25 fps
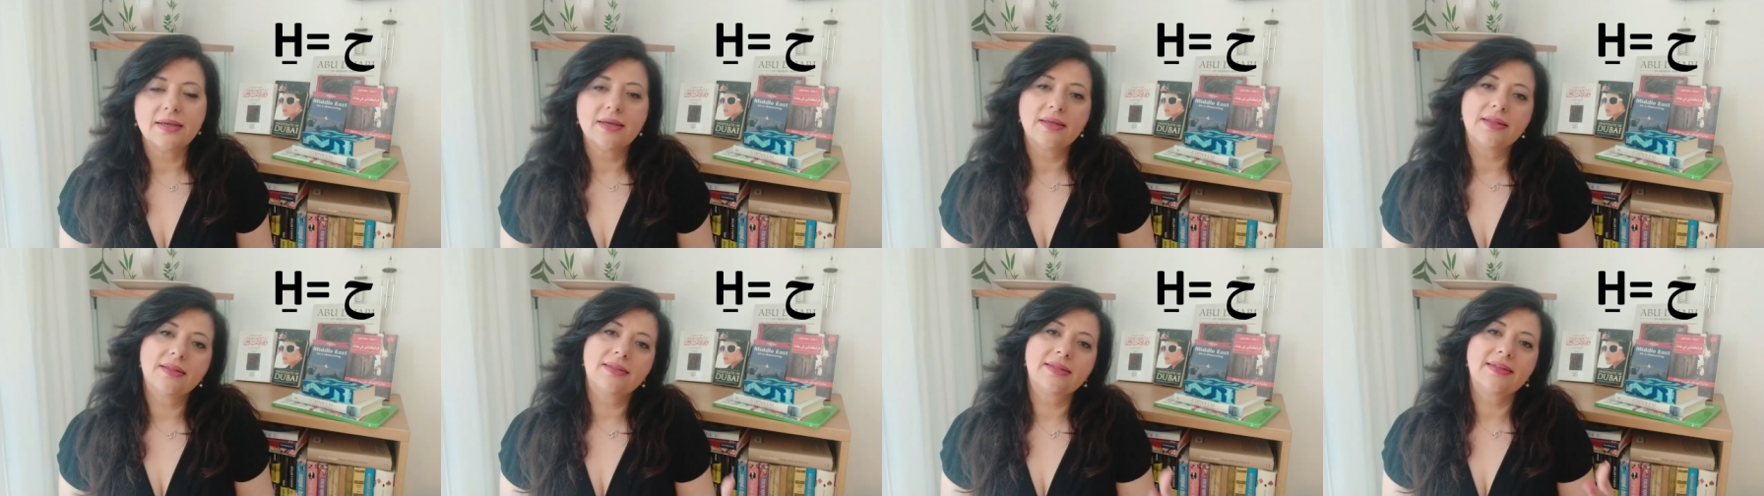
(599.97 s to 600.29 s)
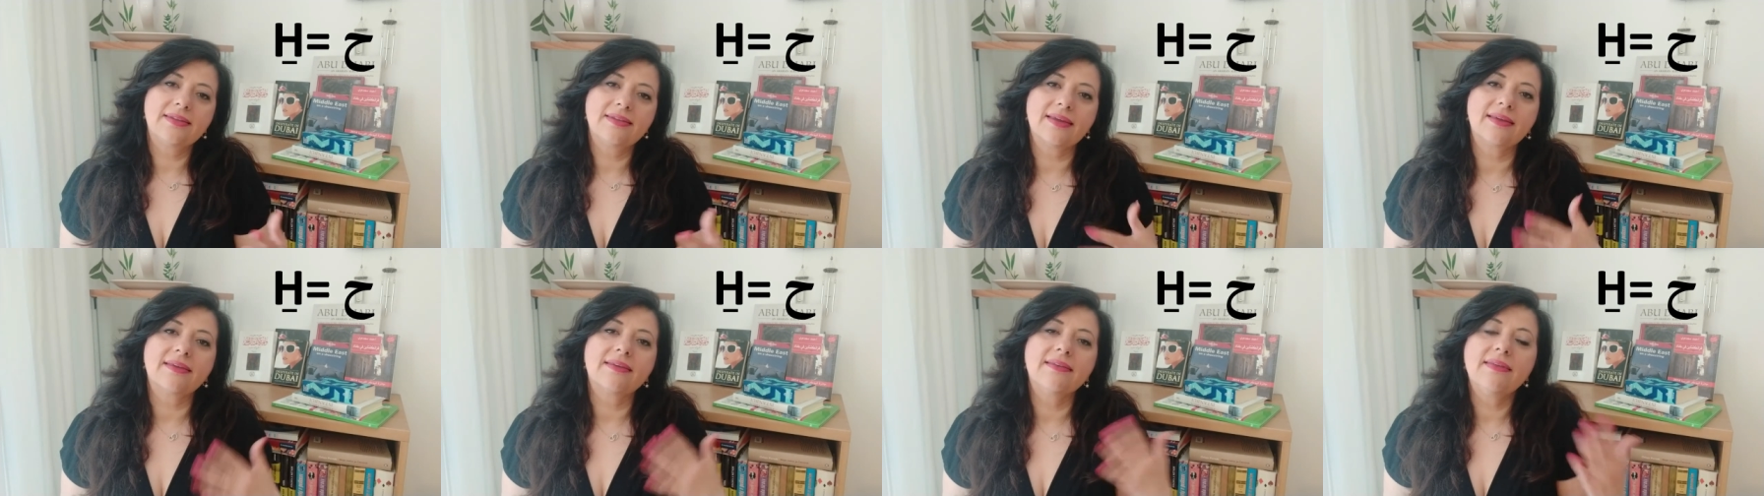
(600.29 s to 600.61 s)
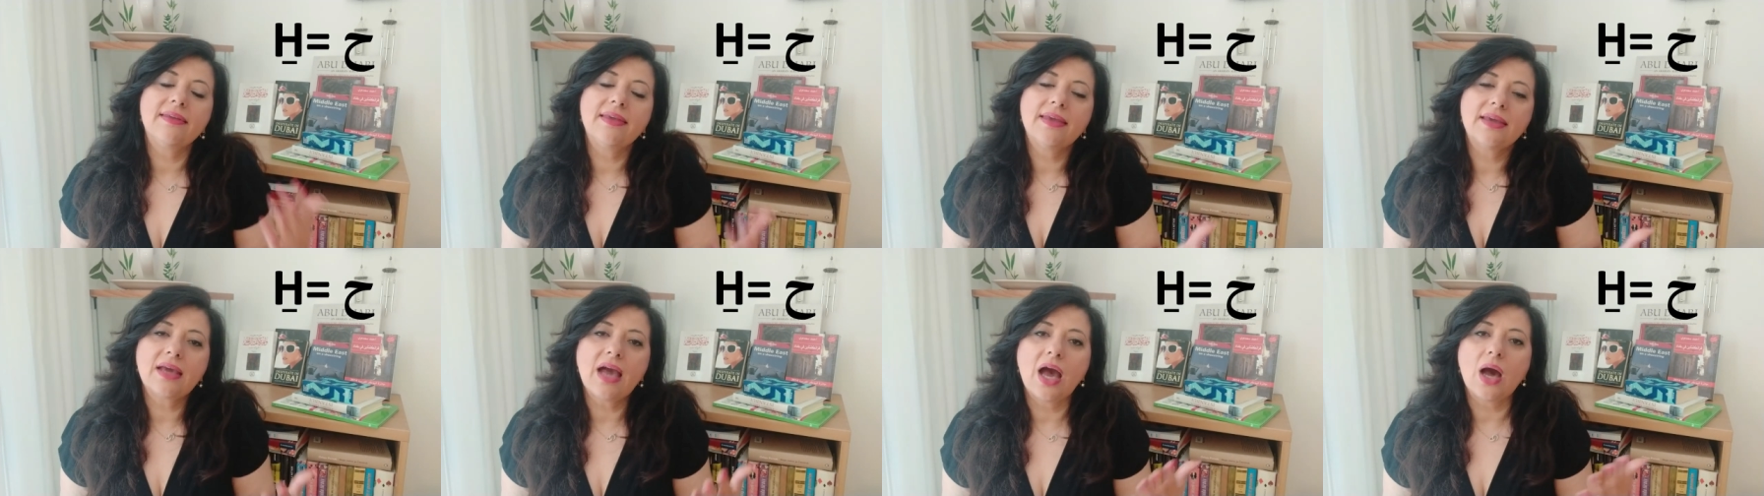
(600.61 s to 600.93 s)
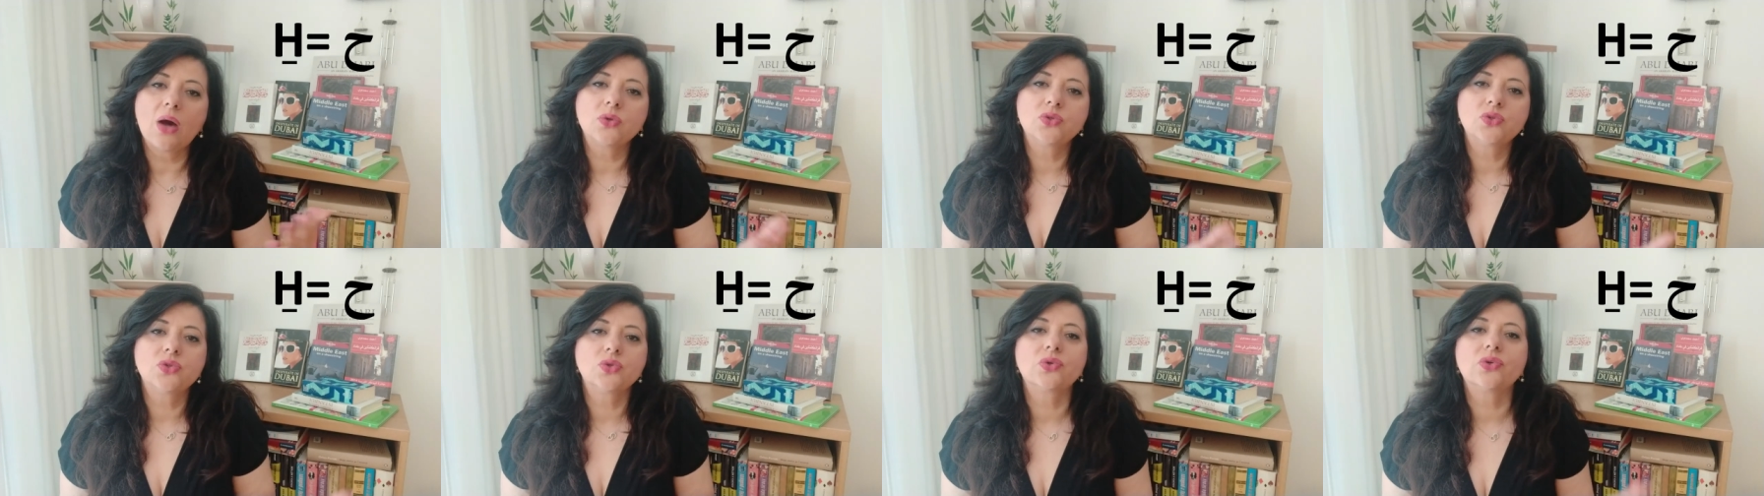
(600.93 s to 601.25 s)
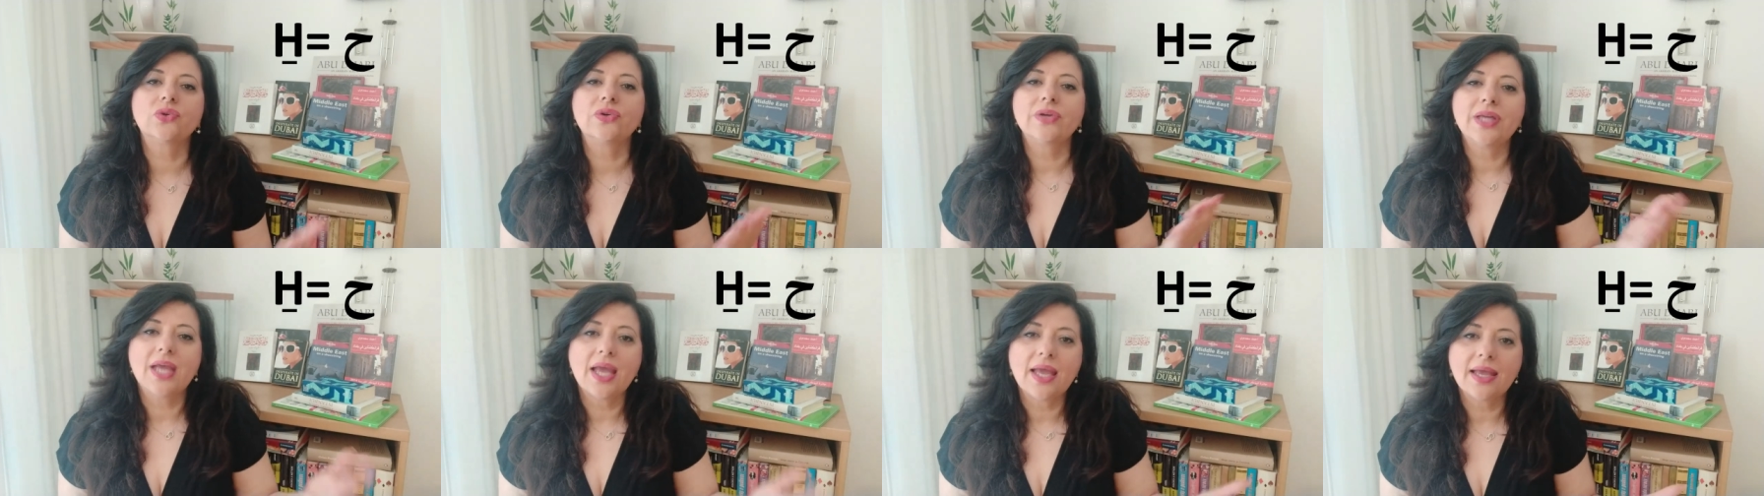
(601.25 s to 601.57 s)
the technique how to
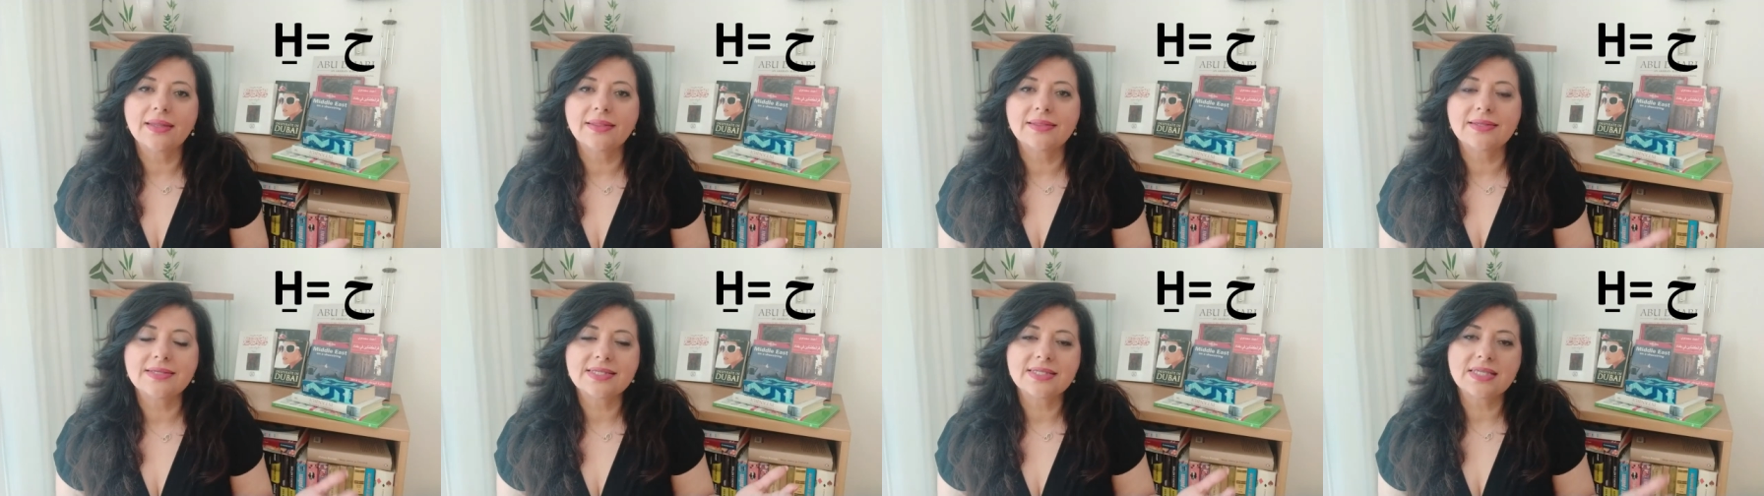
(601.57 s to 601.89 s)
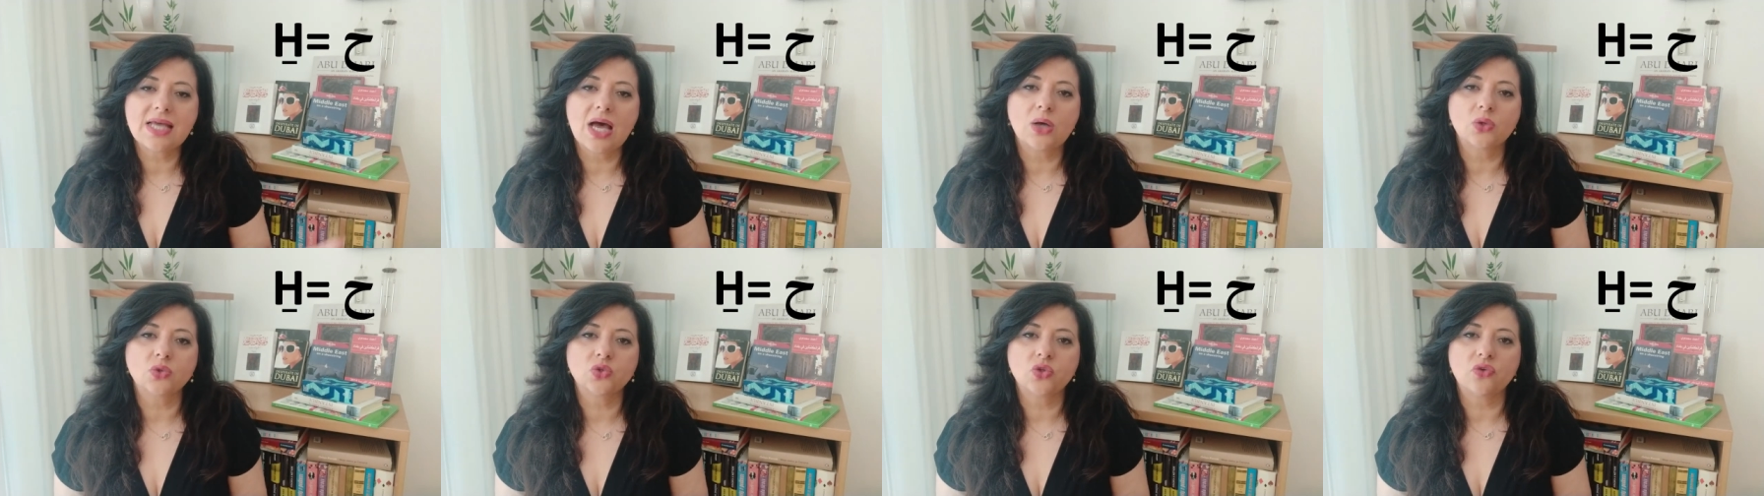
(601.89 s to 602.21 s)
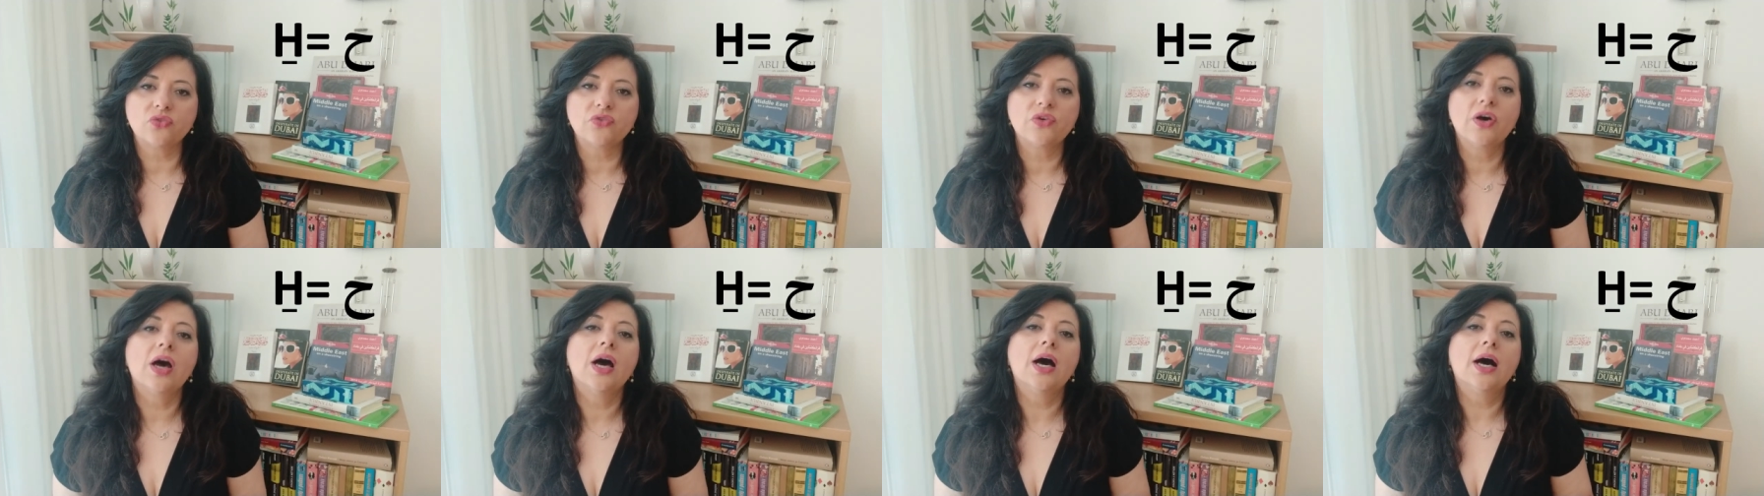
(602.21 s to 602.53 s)
create the sound of